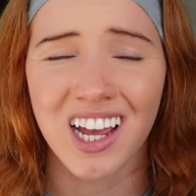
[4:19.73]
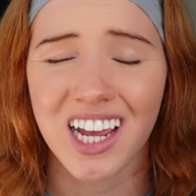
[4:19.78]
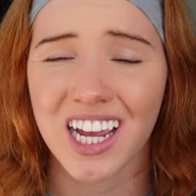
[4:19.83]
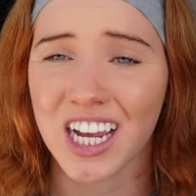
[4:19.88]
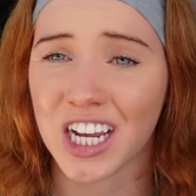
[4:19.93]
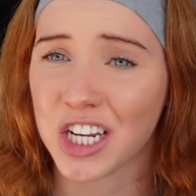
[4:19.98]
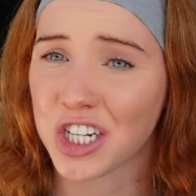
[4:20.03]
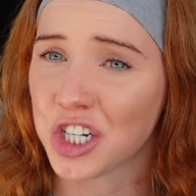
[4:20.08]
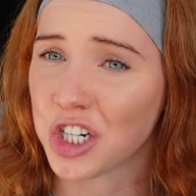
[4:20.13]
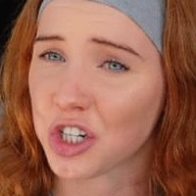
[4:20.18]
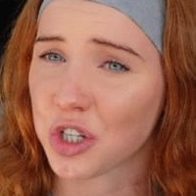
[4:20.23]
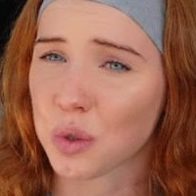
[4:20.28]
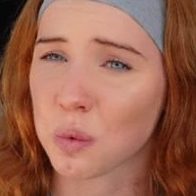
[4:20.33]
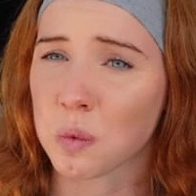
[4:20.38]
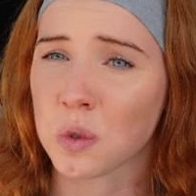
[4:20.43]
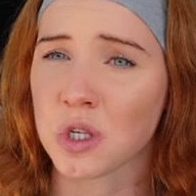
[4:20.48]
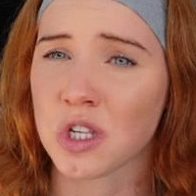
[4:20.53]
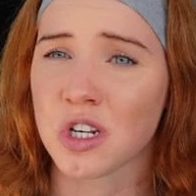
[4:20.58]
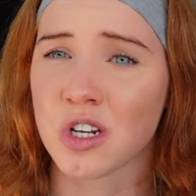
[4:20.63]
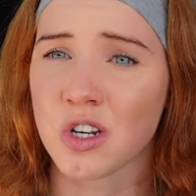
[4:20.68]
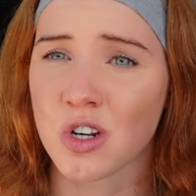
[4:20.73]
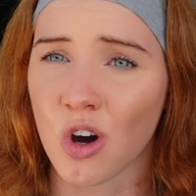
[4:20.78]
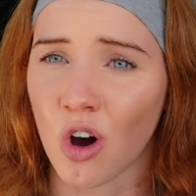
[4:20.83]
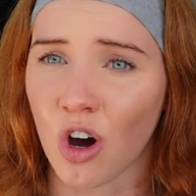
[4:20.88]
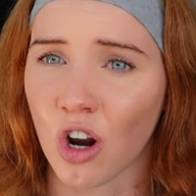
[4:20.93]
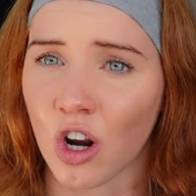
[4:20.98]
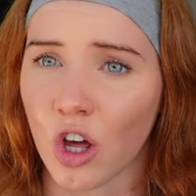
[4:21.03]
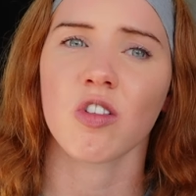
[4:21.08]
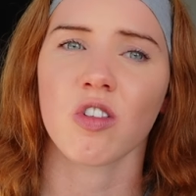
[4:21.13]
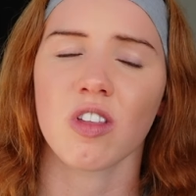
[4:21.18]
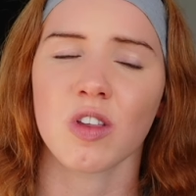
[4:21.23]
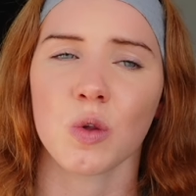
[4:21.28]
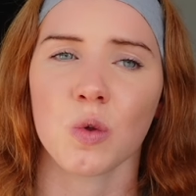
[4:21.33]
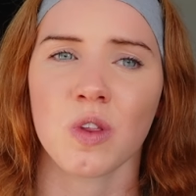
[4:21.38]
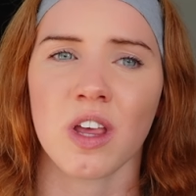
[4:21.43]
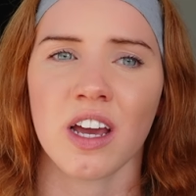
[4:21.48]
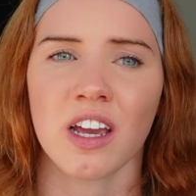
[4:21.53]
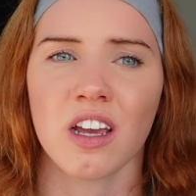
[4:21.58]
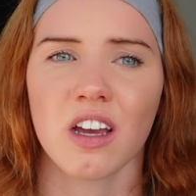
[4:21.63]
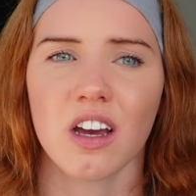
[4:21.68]
It just was not a look. So this was
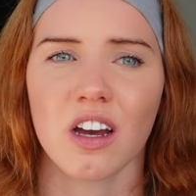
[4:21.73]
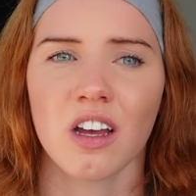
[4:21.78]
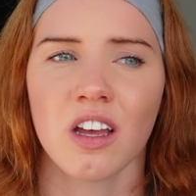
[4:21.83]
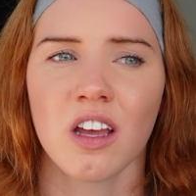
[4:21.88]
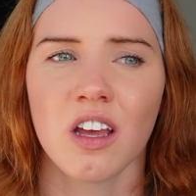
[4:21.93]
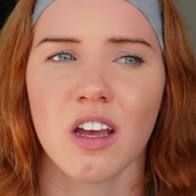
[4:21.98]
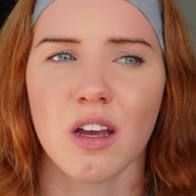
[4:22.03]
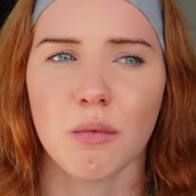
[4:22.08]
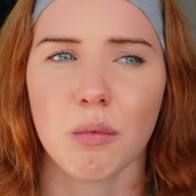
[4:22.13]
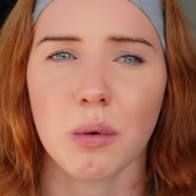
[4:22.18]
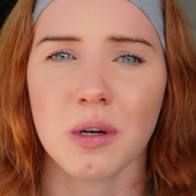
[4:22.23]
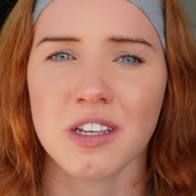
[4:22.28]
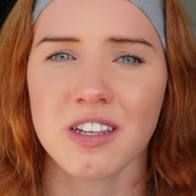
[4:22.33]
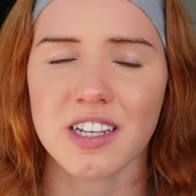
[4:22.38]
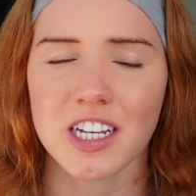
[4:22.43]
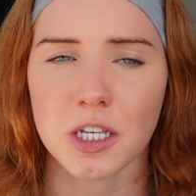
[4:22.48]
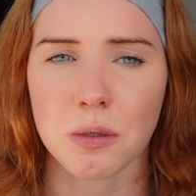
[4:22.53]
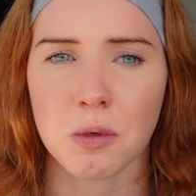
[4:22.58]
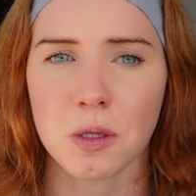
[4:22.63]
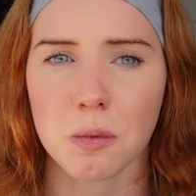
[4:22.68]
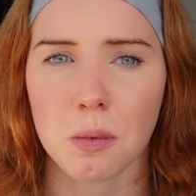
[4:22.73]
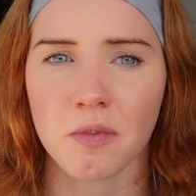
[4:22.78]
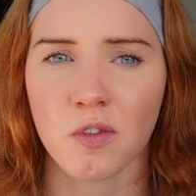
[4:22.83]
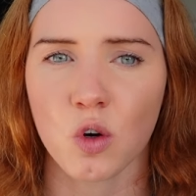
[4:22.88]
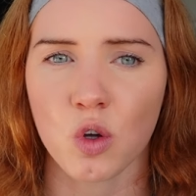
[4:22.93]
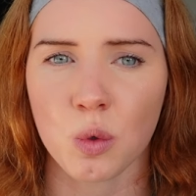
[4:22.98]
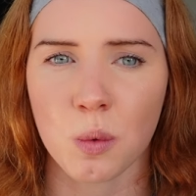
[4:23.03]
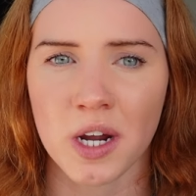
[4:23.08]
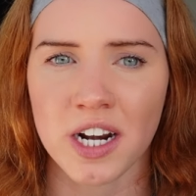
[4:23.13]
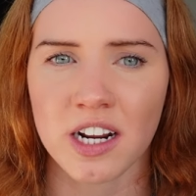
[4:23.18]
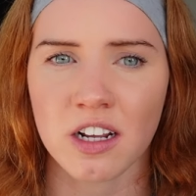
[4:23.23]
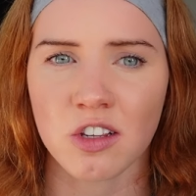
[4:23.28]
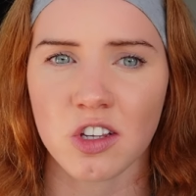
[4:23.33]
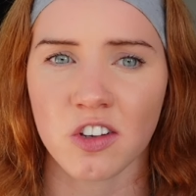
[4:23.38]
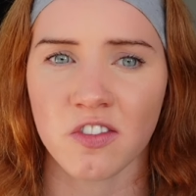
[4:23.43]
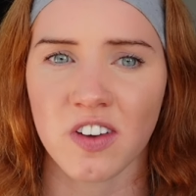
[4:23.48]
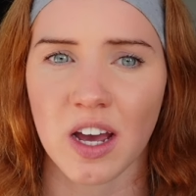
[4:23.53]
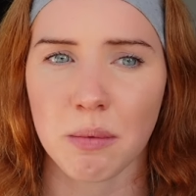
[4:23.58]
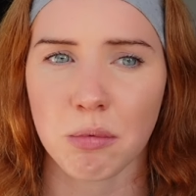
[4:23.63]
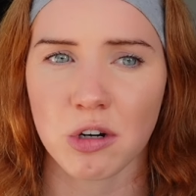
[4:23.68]
like probably 6 months before the wedding, so
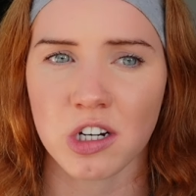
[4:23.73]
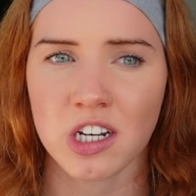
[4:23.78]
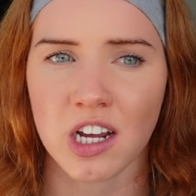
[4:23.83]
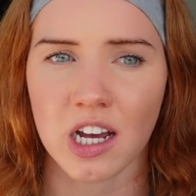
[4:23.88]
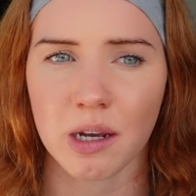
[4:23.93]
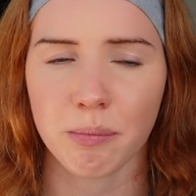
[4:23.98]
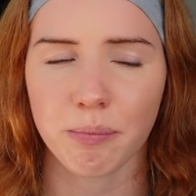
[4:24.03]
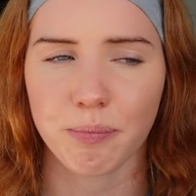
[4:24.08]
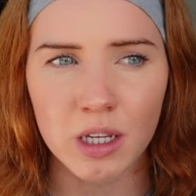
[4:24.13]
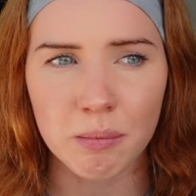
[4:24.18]
February time.